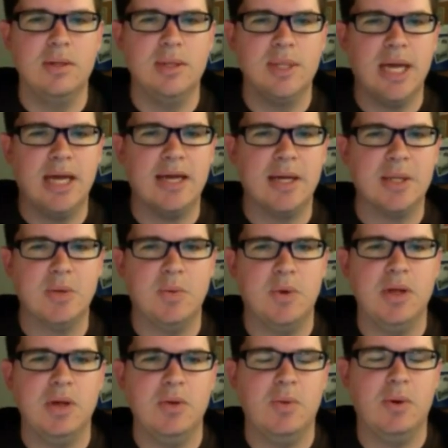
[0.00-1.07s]
Zach, actually,
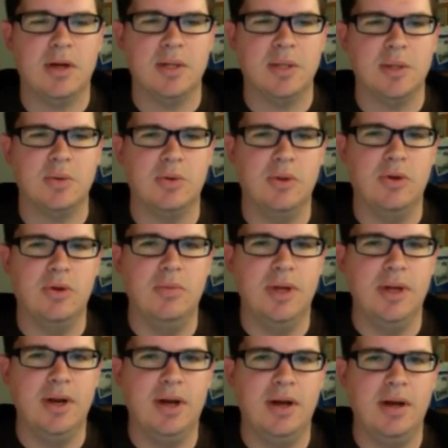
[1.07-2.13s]
why don't you walk us through a little
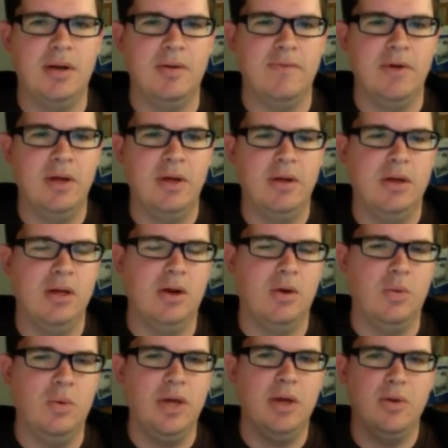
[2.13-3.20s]
bit of,
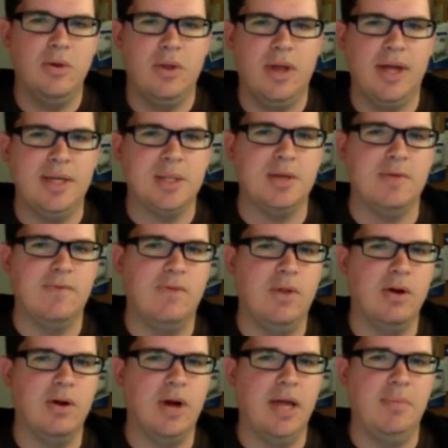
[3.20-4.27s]
we utilize the
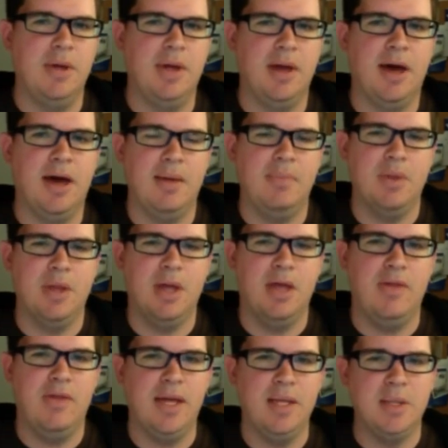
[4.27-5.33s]
Flickr API,
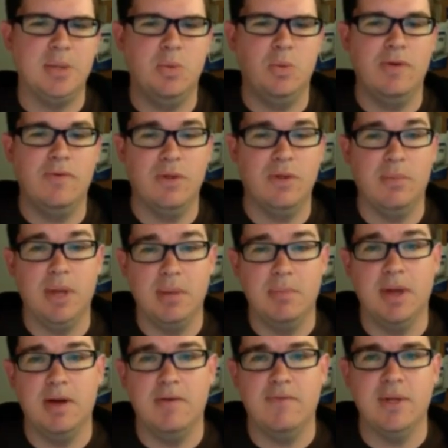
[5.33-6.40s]
and that's one of the big
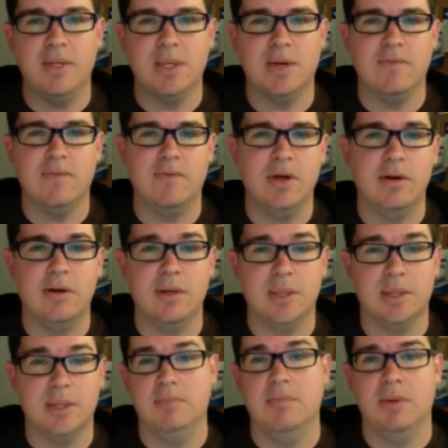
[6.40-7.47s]
benefits of Flickr
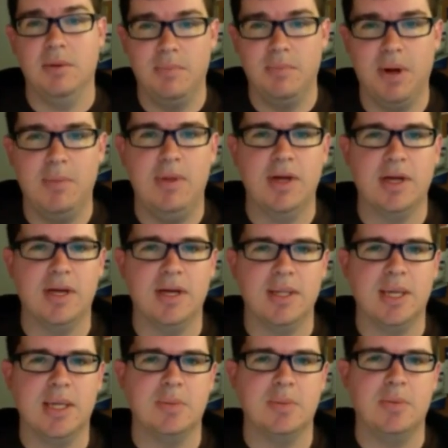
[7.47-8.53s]
is a public and
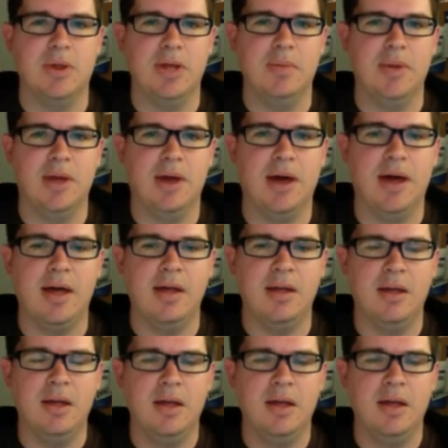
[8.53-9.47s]
accessible API.